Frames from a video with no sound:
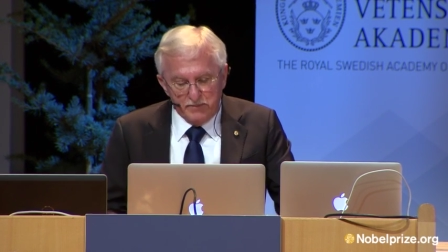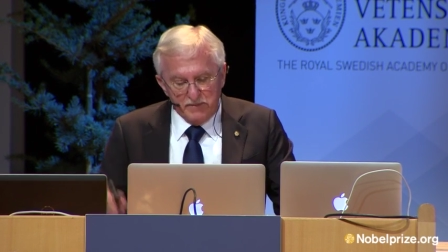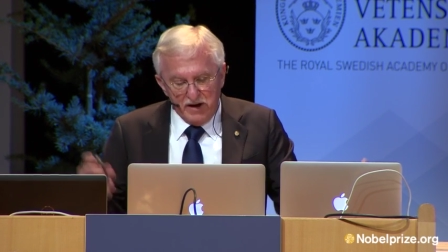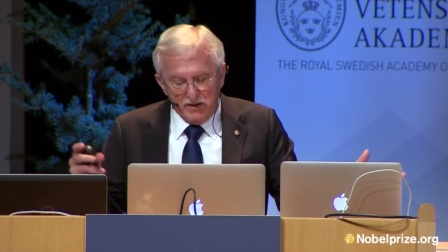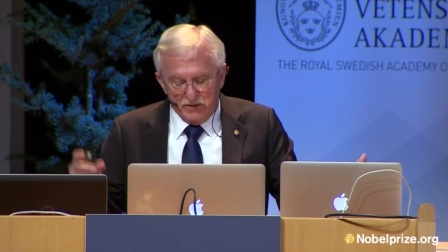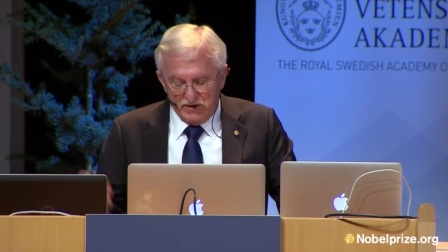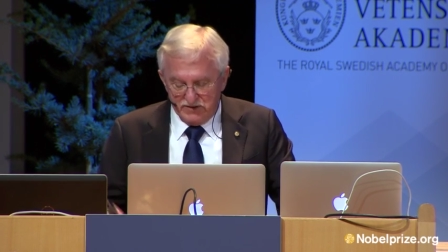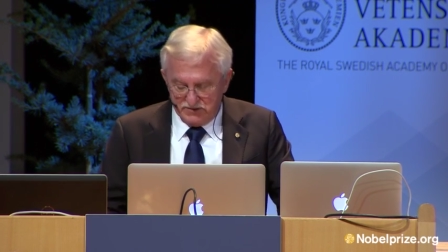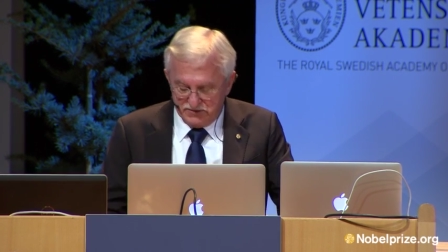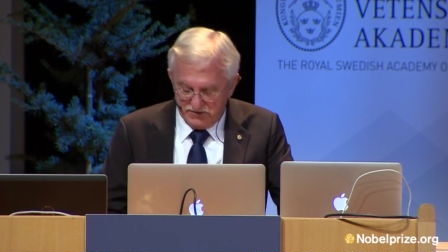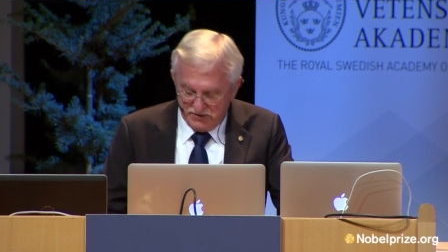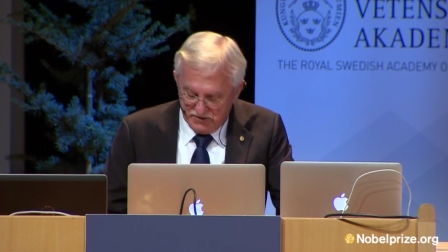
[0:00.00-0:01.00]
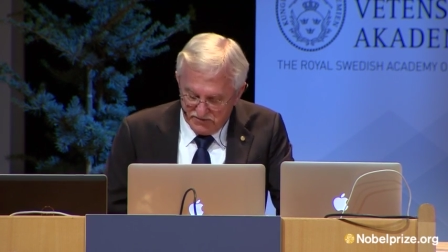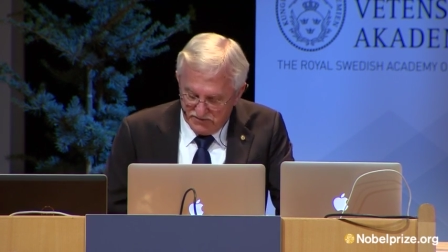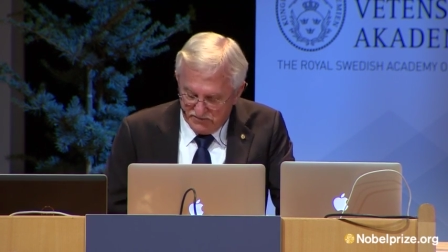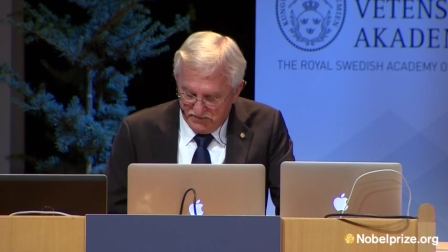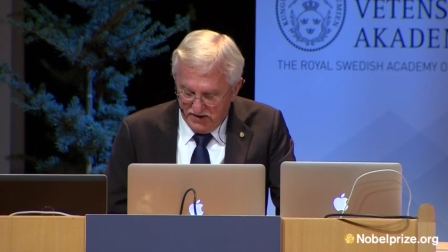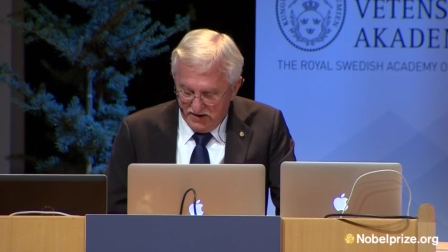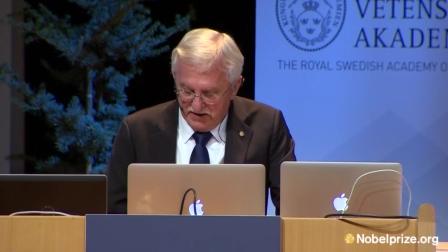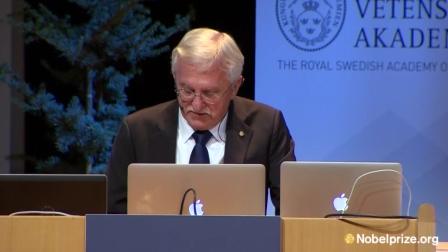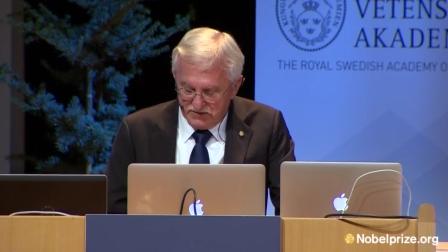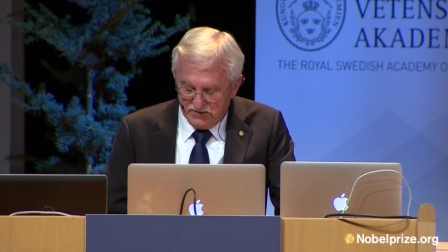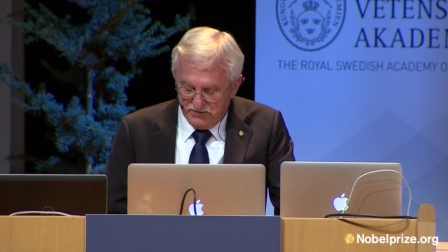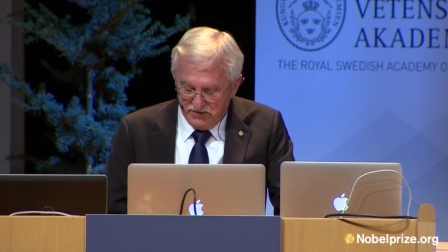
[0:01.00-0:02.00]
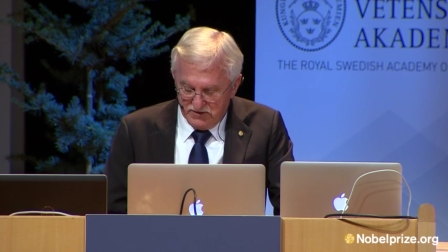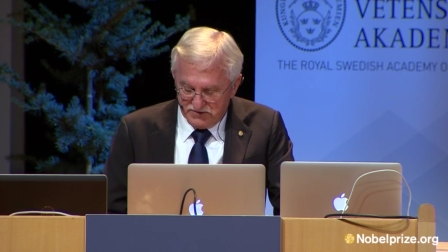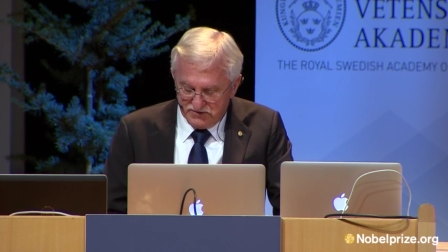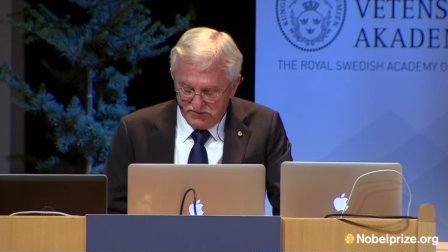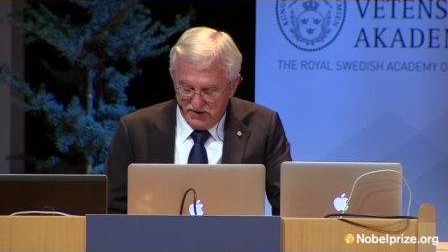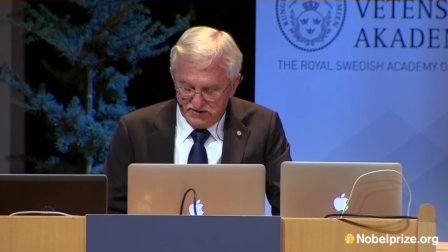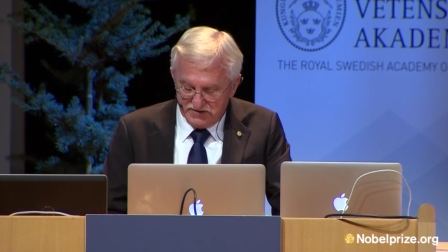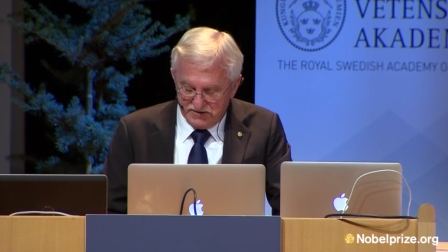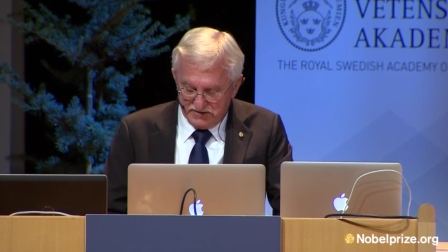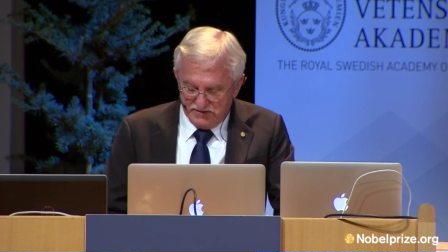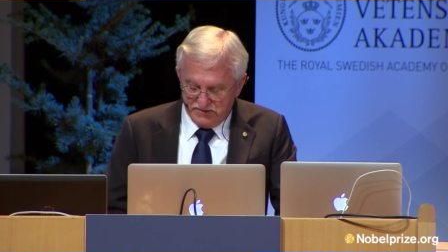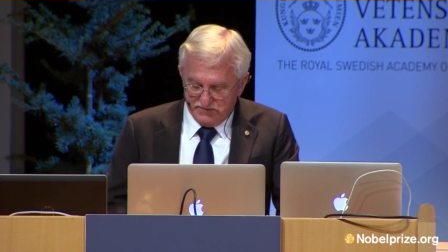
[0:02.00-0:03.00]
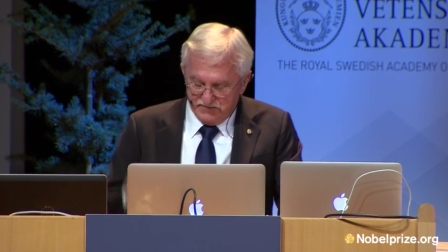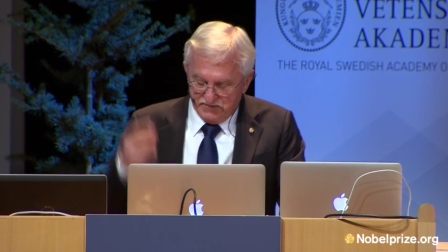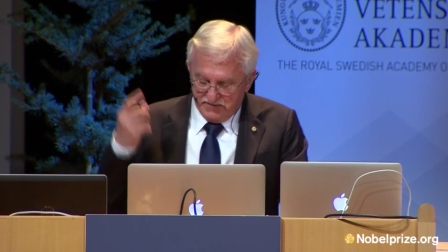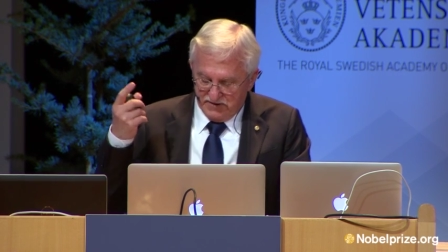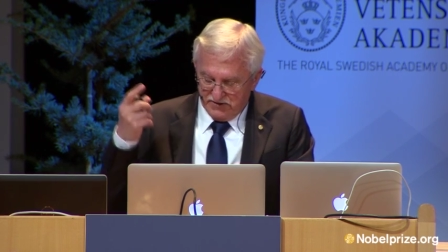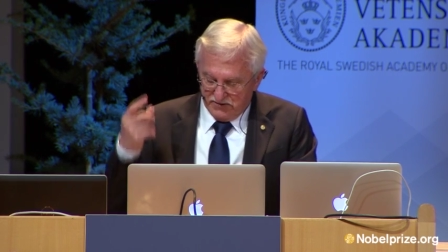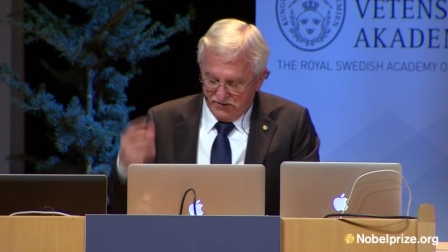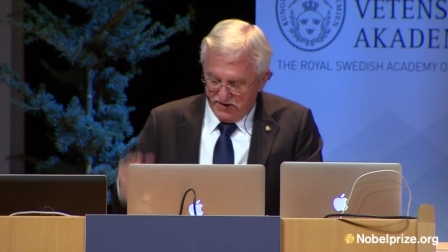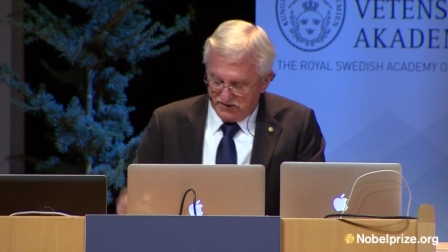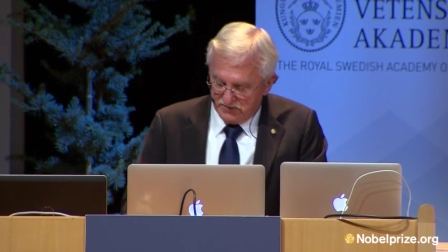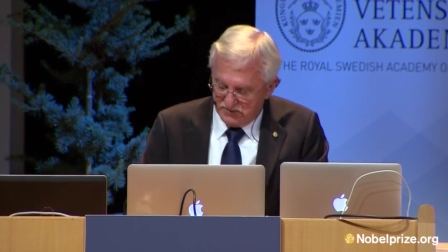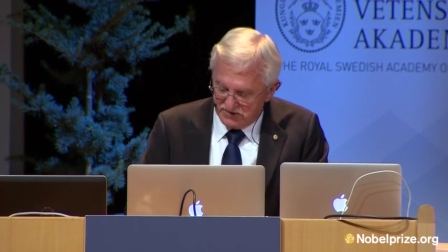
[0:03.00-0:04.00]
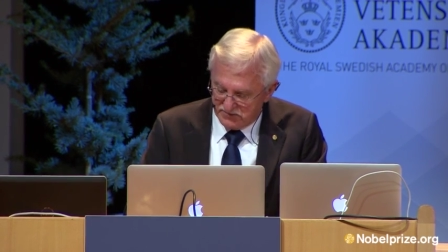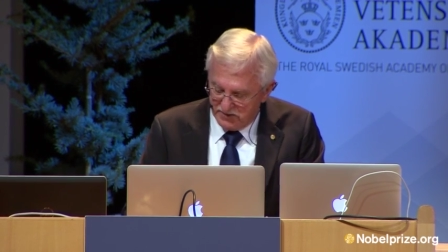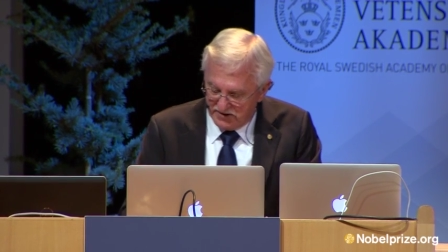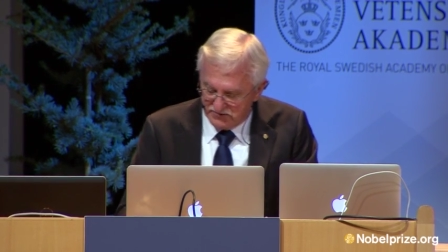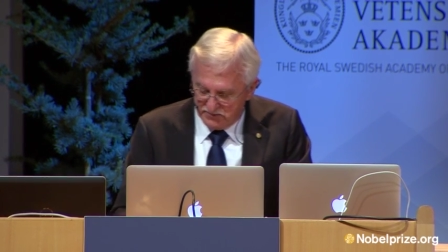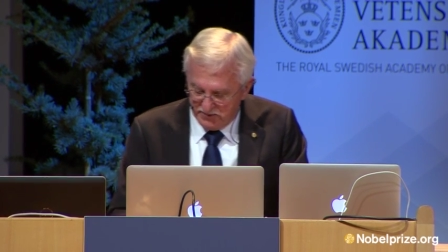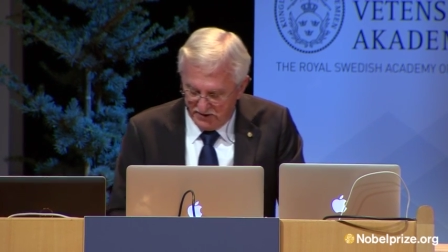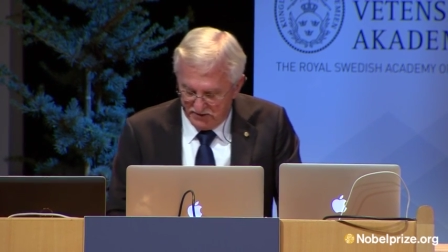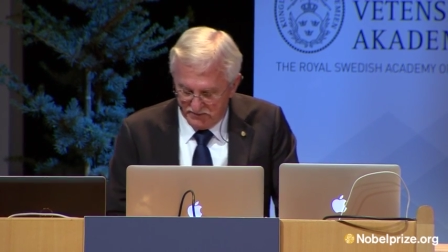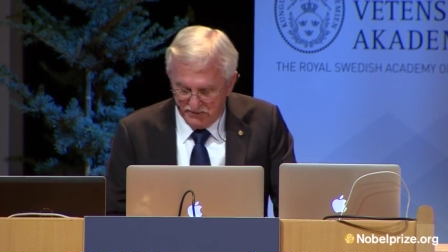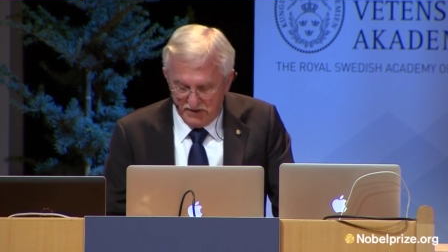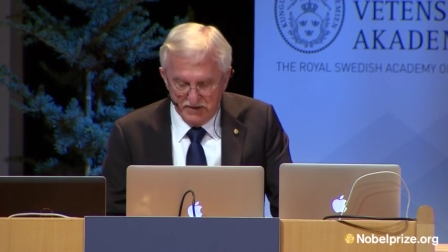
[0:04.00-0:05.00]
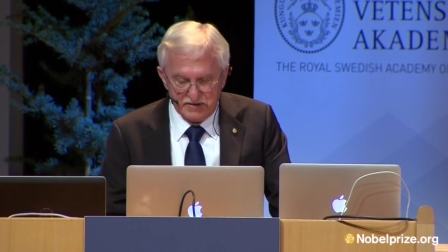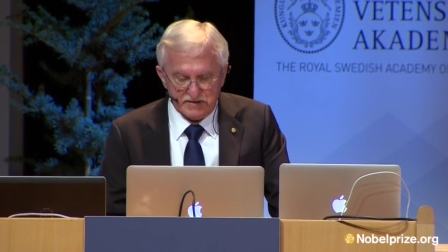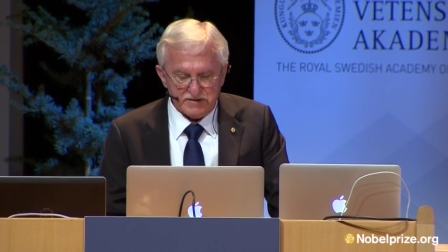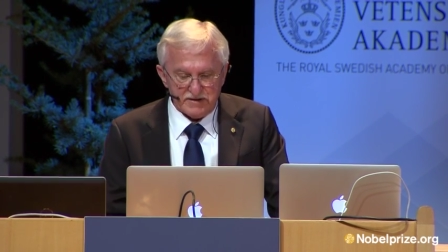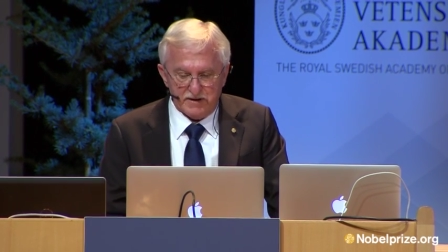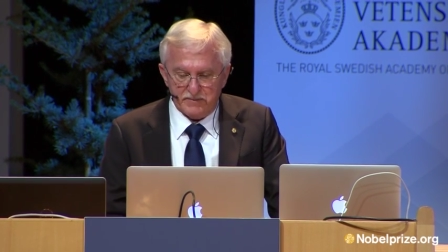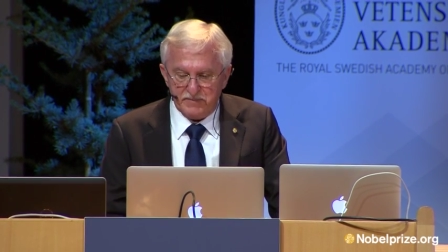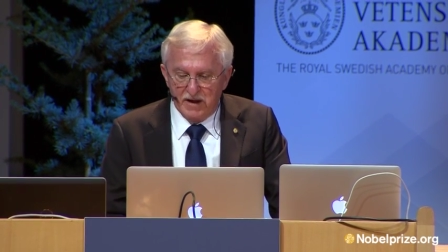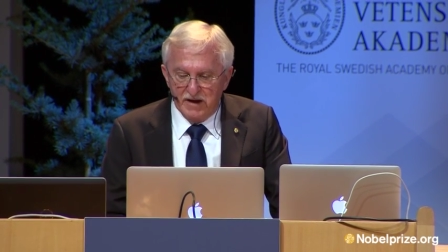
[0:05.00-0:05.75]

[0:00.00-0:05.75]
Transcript: may well serve as default strand signals that direct mismatch repair in the cell.